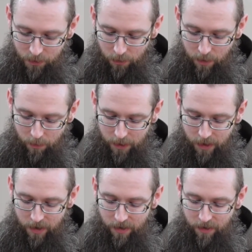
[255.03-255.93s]
so that we
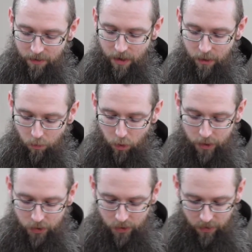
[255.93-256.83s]
can then
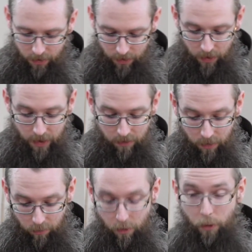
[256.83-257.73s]
embrace and
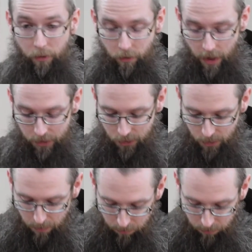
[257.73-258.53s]
enthrone Christ.